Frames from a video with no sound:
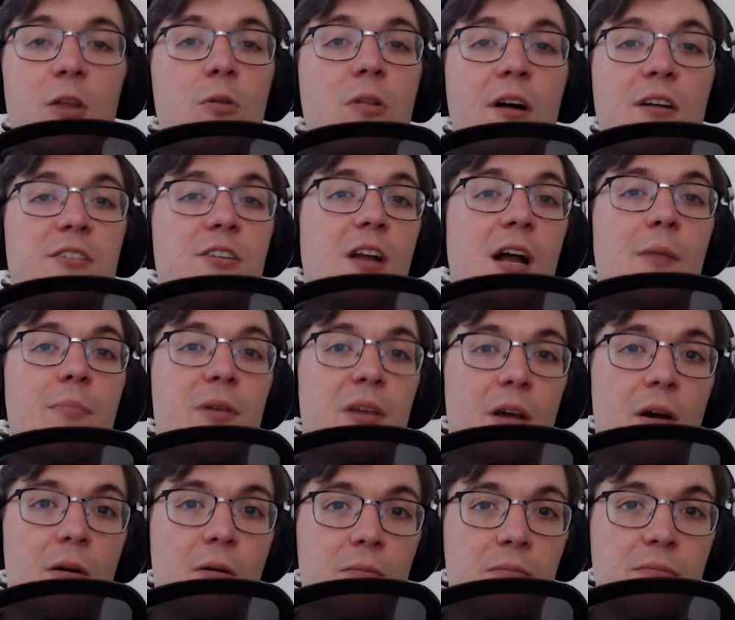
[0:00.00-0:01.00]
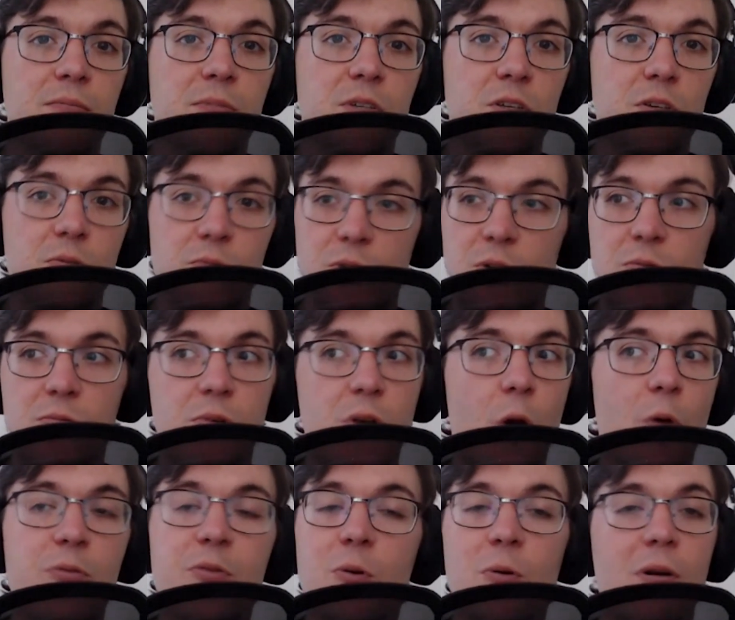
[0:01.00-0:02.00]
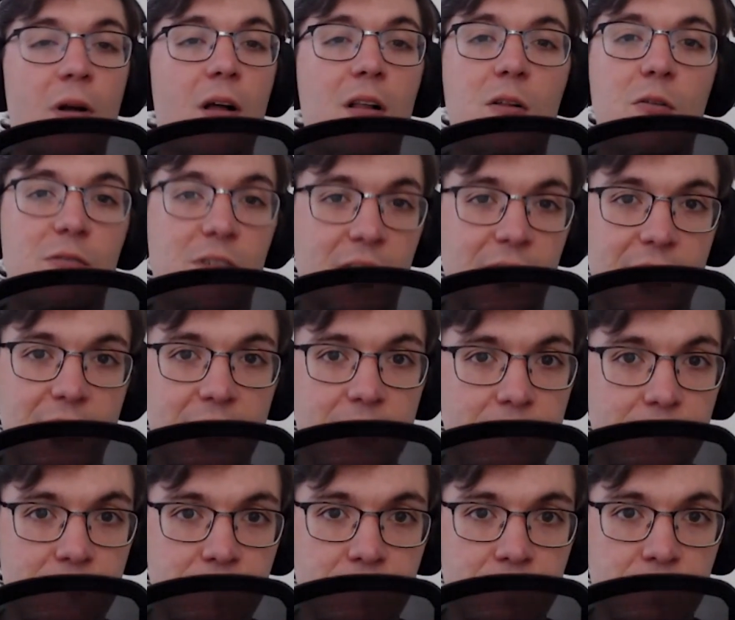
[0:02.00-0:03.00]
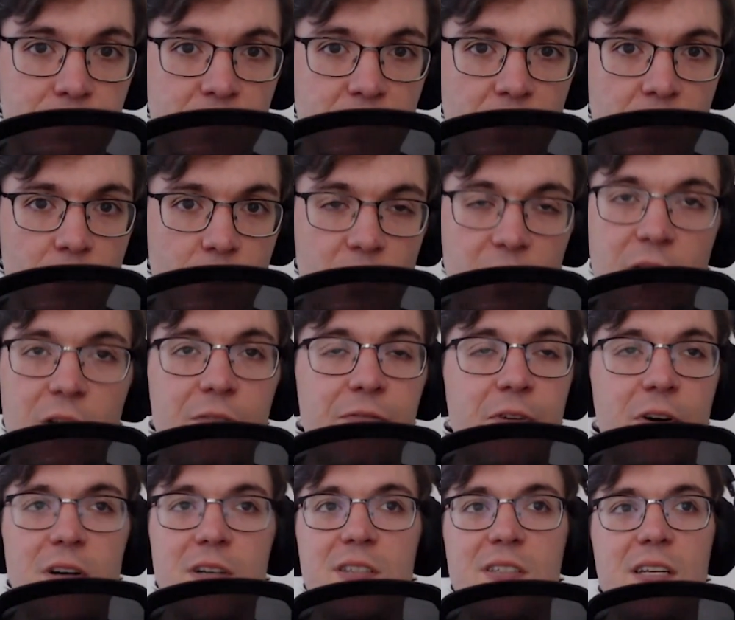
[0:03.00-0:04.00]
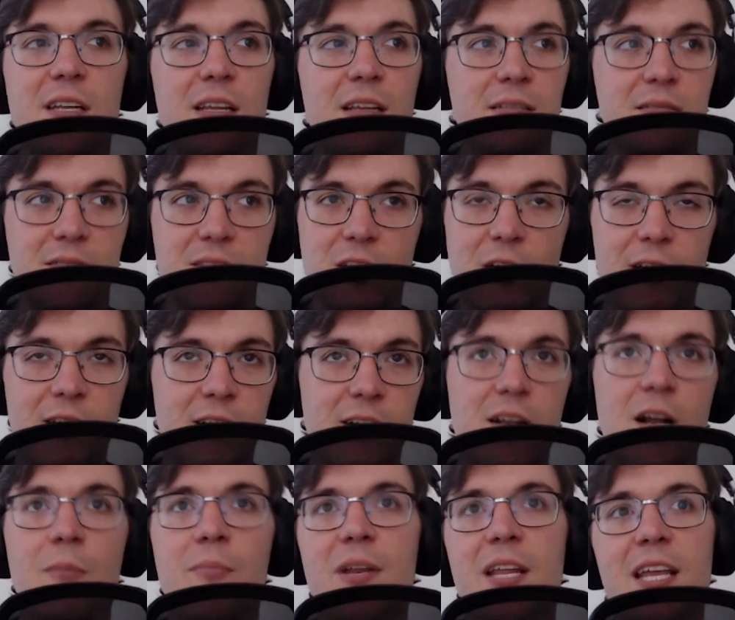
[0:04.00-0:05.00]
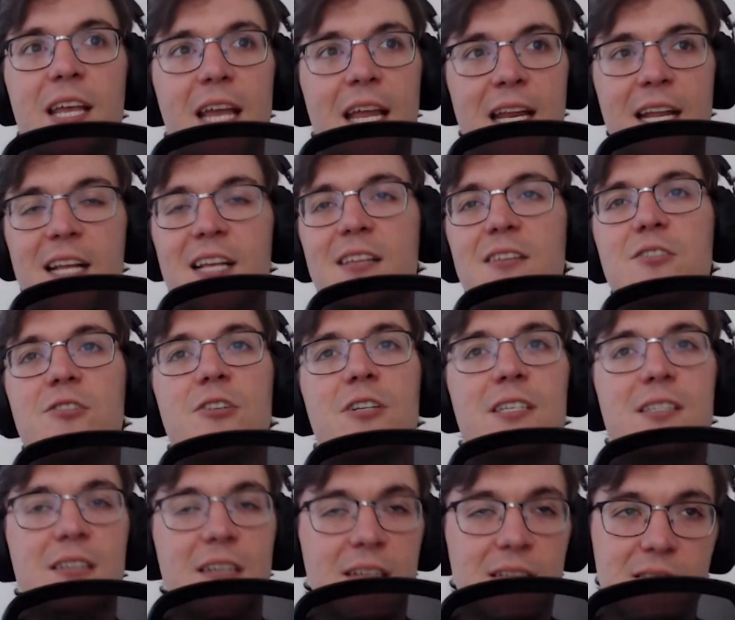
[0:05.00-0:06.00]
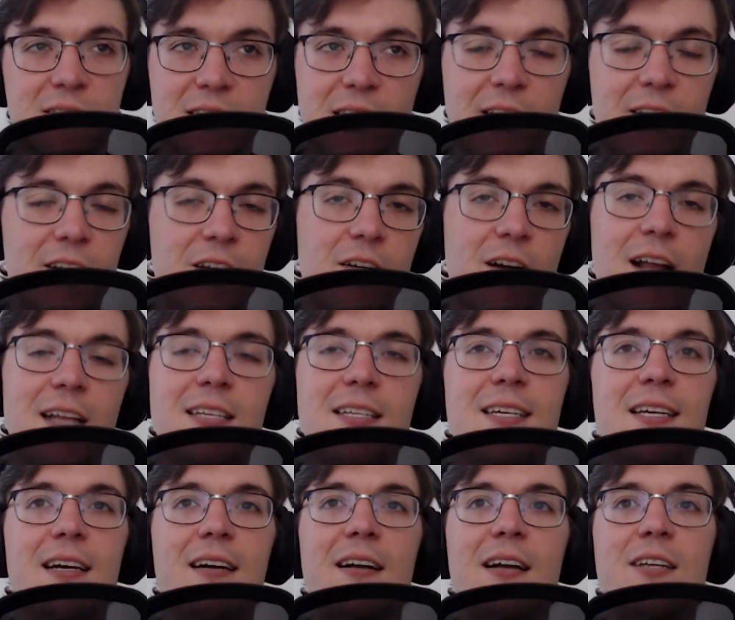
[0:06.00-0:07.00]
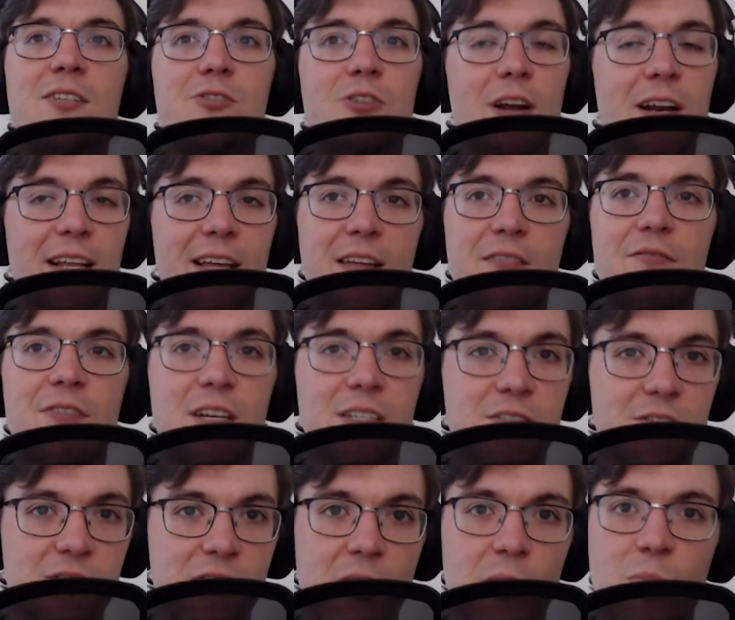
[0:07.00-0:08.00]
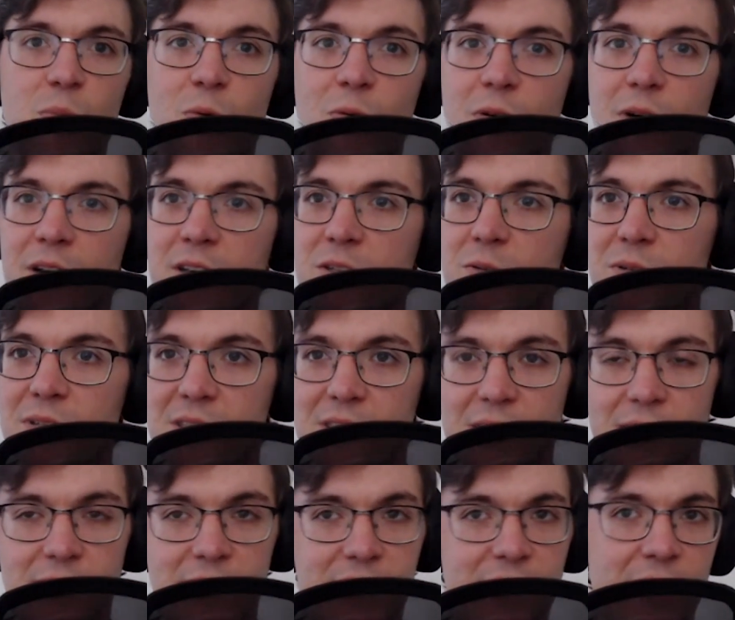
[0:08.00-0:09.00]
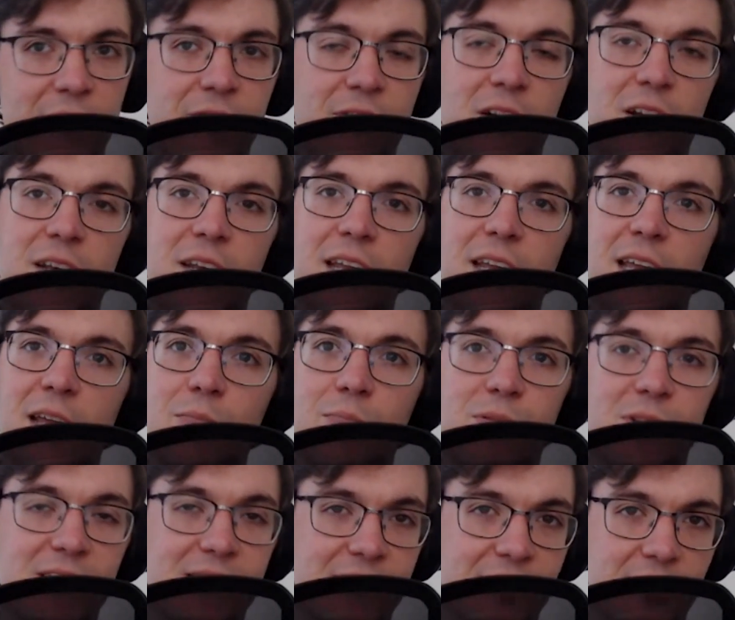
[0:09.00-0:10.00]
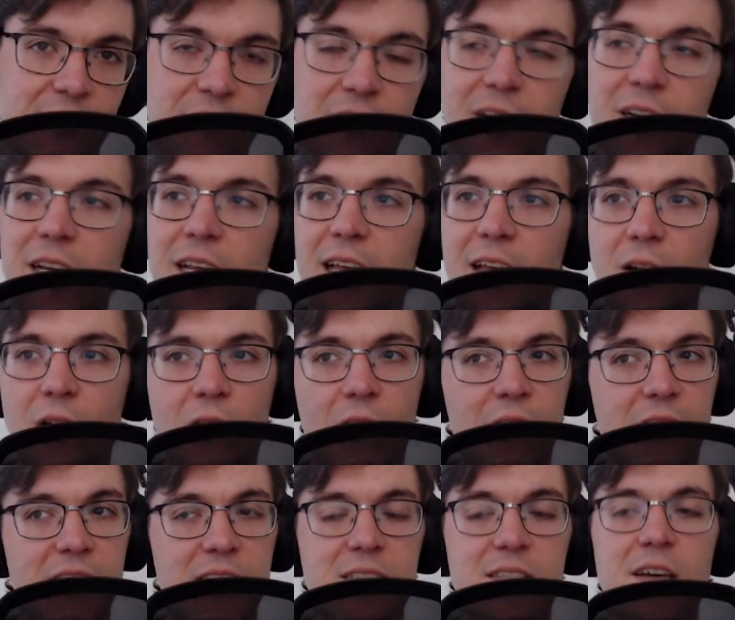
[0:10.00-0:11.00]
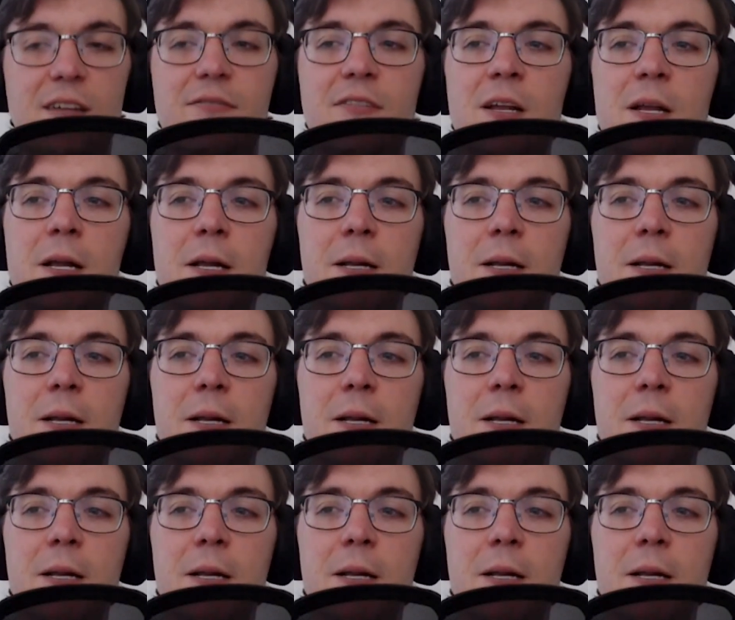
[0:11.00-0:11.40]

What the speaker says: you launch an IPO. You go through it all over again. When you're first starting a company and hitting the streets and selling your idea and trying to get investors on board, doing Series A funding and pre-seed funding and all this stuff,